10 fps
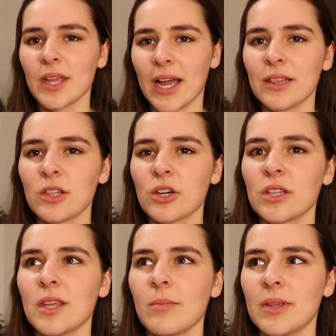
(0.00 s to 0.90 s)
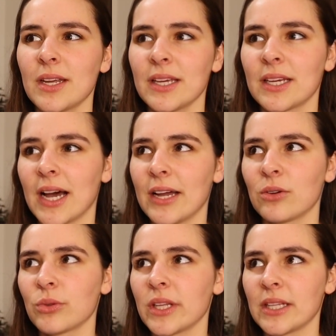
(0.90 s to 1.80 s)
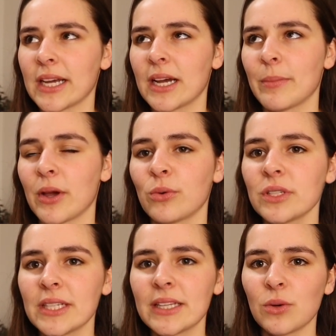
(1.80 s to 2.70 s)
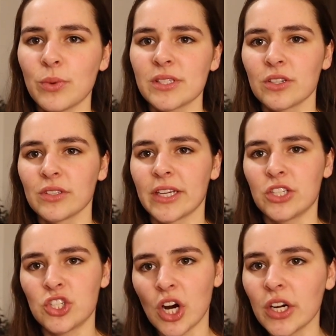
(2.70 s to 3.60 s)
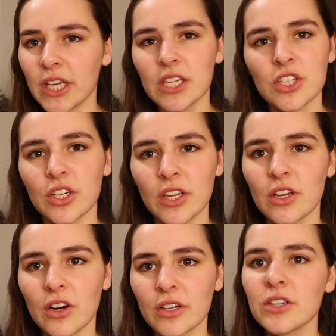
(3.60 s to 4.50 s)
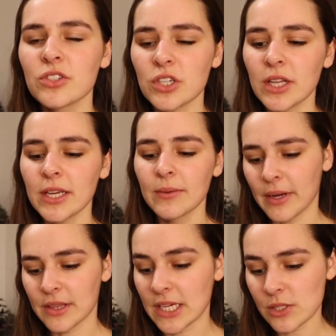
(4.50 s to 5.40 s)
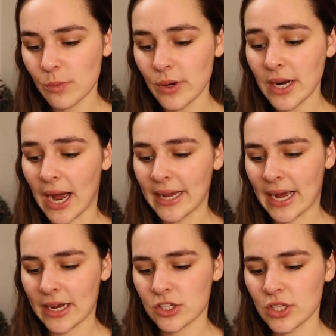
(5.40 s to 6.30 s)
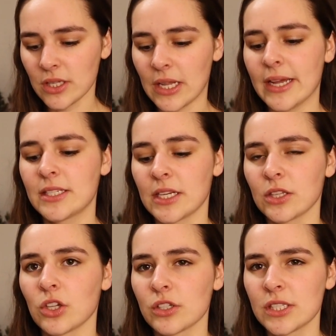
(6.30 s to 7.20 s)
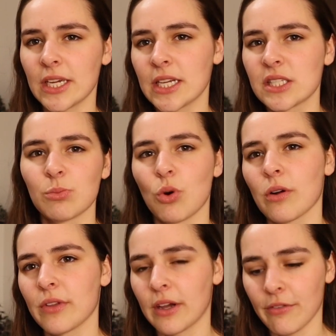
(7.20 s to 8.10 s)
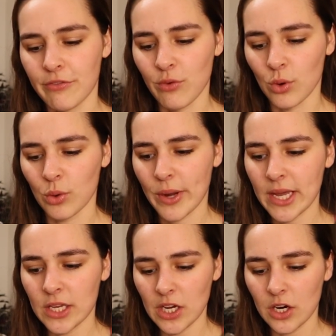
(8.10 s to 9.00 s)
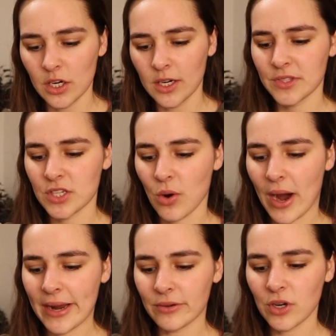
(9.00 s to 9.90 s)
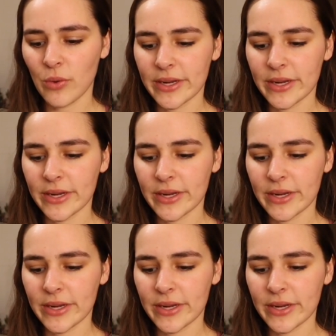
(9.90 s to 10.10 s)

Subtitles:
I look at them and like I don't really like them. I only like the ones that are like chunky yarn usually. But this one I actually liked, and it looks like it's more of like a 4-weight yarn. So I don't know.